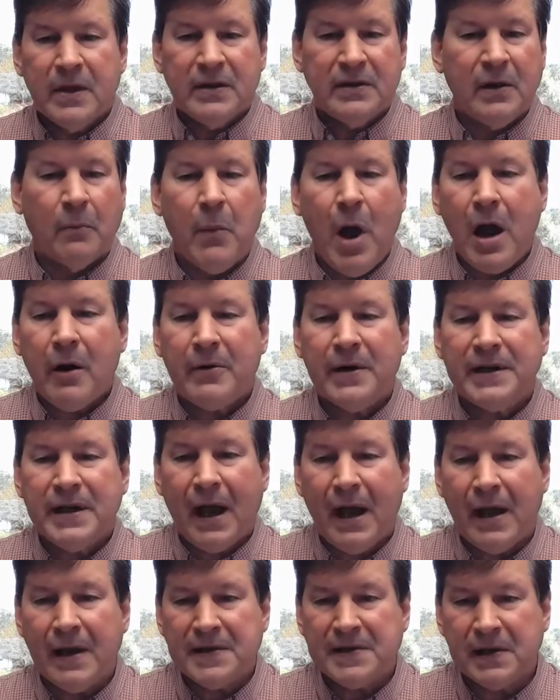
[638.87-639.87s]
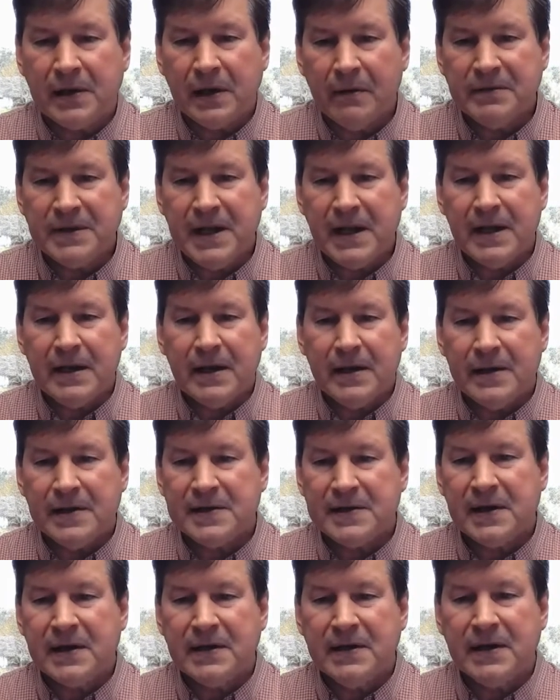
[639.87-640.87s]
Democratizing of data
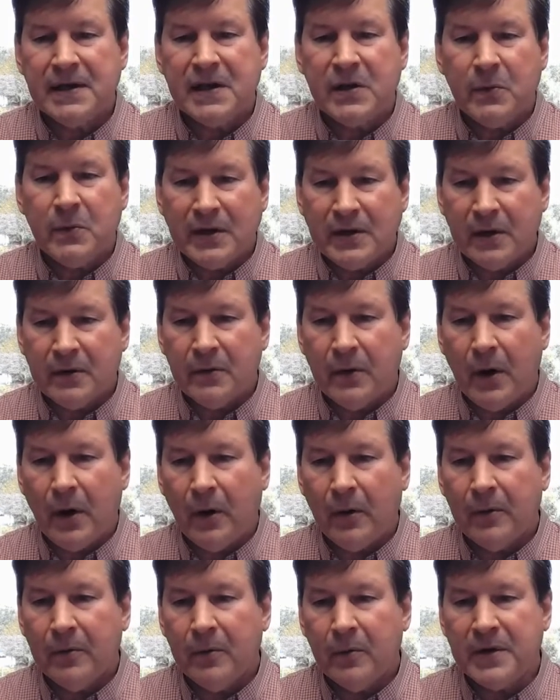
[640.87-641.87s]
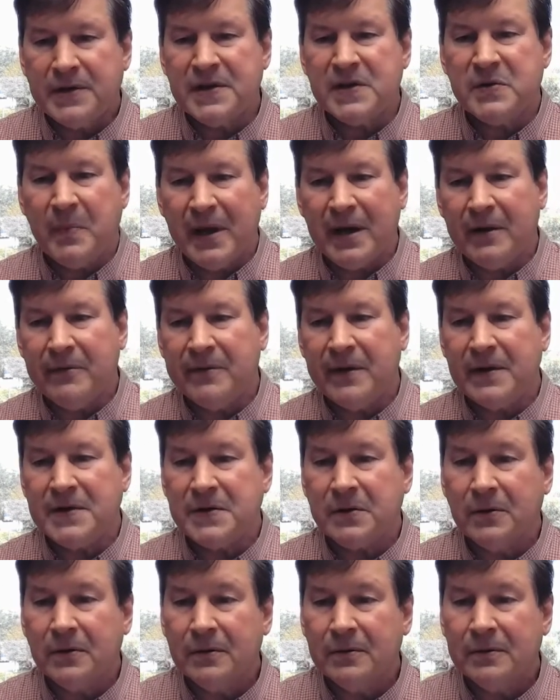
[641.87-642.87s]
is continuing to grow, which is
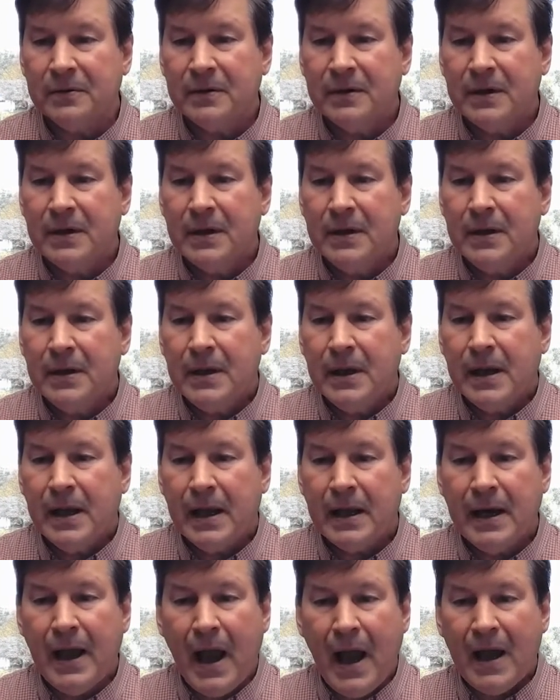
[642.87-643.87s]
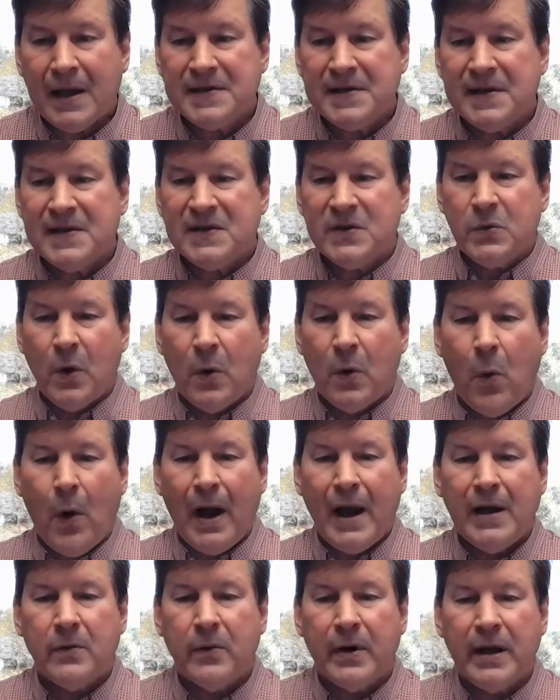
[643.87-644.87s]
beneficial. And access to a
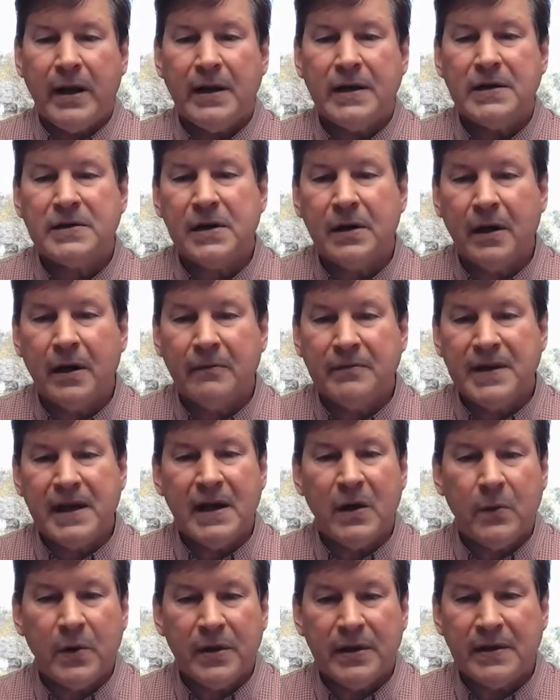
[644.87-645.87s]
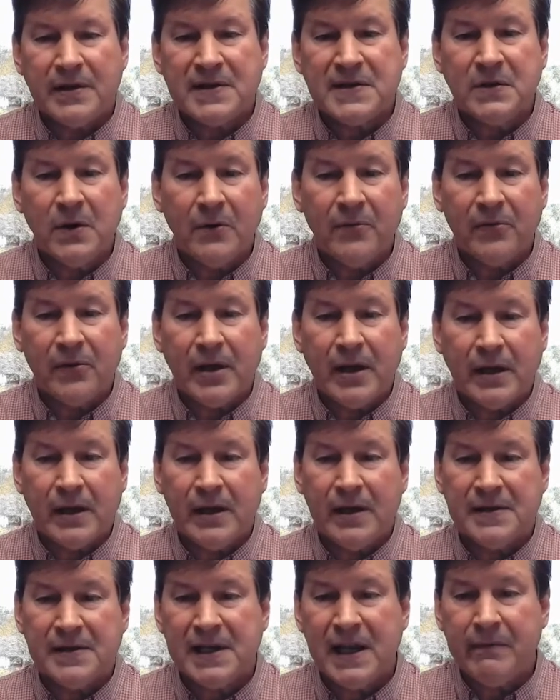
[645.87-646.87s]
wide range of data within Snowflake
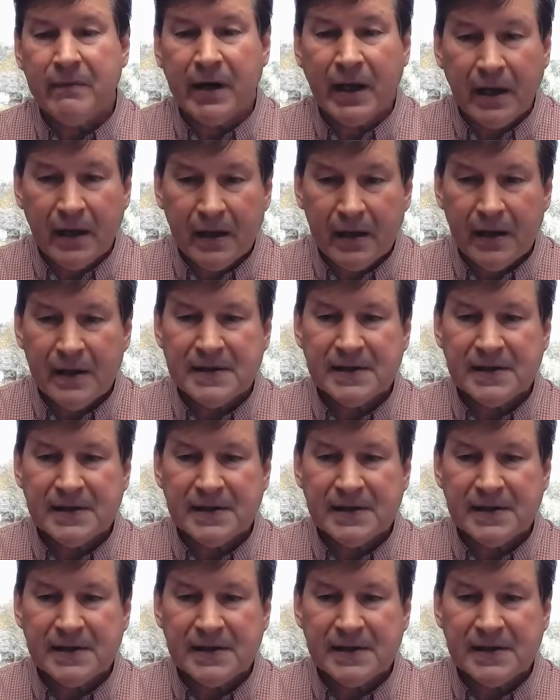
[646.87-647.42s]
is giving